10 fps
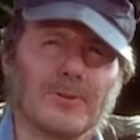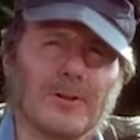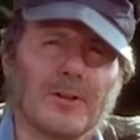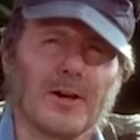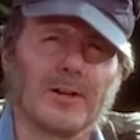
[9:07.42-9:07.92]

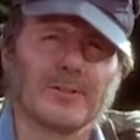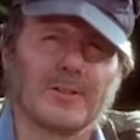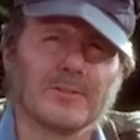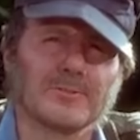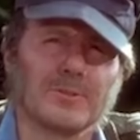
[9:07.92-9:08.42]
29
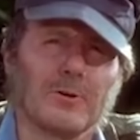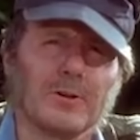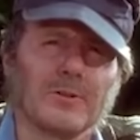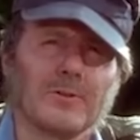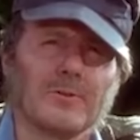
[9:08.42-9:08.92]
kids go
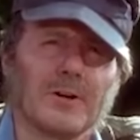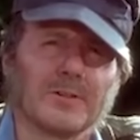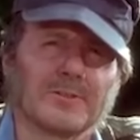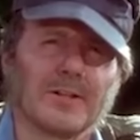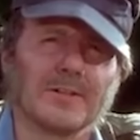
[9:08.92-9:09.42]
in the
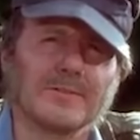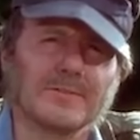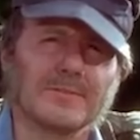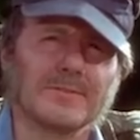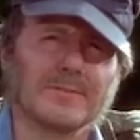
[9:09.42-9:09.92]
water.
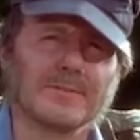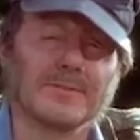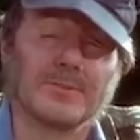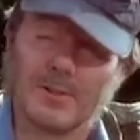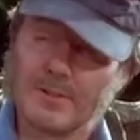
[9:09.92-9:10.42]

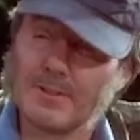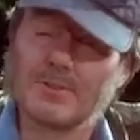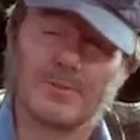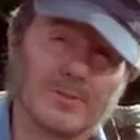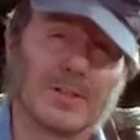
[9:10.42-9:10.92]

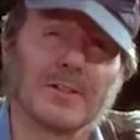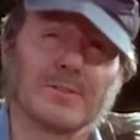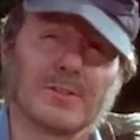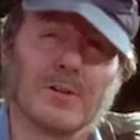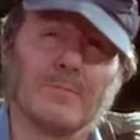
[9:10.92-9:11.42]
22
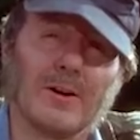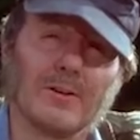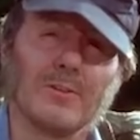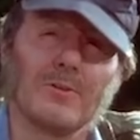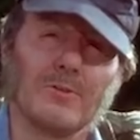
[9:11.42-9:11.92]
kids come out
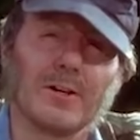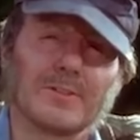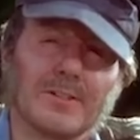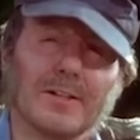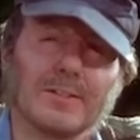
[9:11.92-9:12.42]
of the
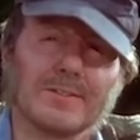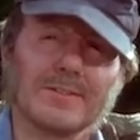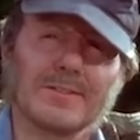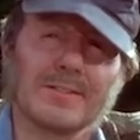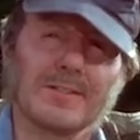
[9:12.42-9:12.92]
water.
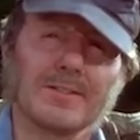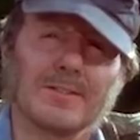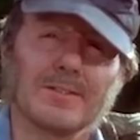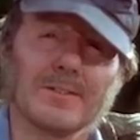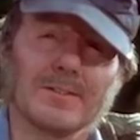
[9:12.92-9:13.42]

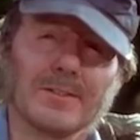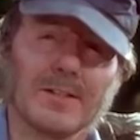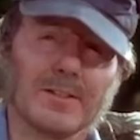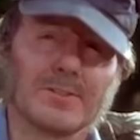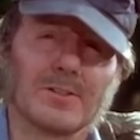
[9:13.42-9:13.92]
The
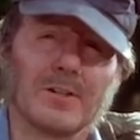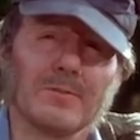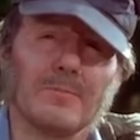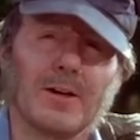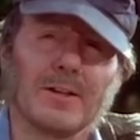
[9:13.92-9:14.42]
ice
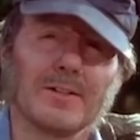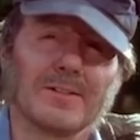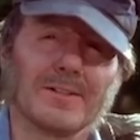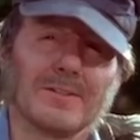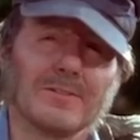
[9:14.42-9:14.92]
cream man, he
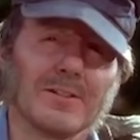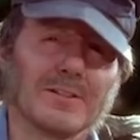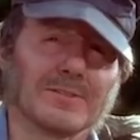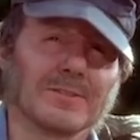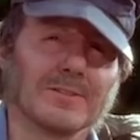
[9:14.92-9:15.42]
takes the rest.